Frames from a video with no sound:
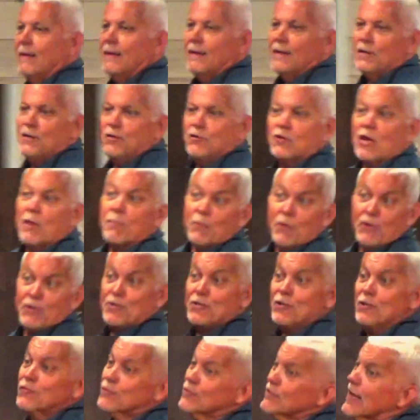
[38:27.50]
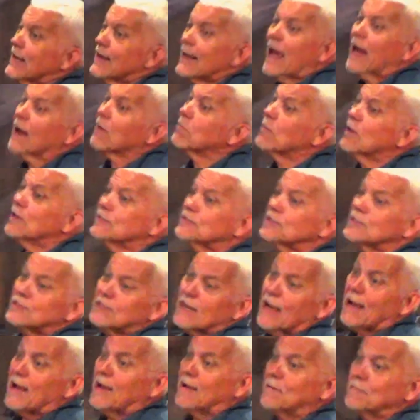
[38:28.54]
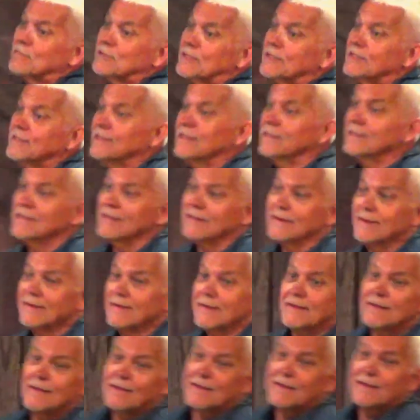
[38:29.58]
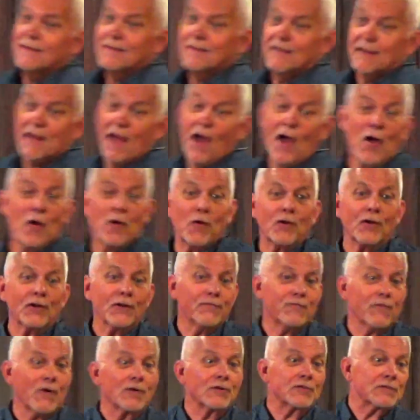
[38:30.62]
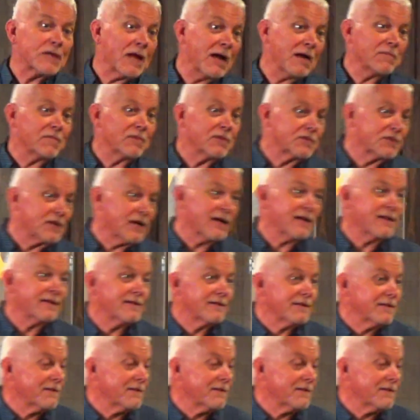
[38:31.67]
You said, preacher, you said that a bunch of times, and I heard it the first time you said it.